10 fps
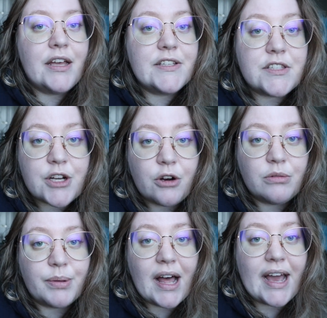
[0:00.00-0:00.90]

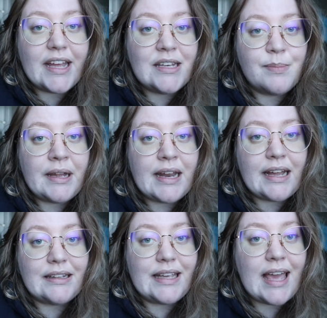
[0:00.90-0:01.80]
Stone Blind by
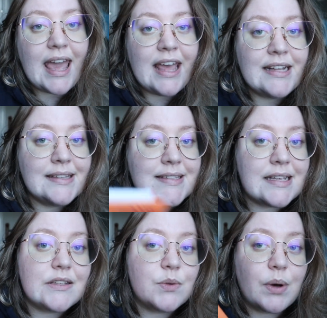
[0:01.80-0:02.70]
Natalie Haynes
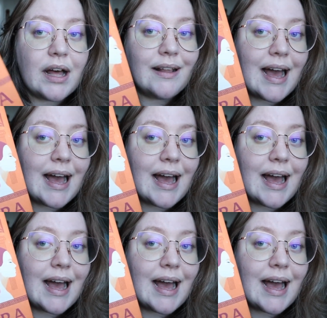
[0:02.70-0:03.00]
as well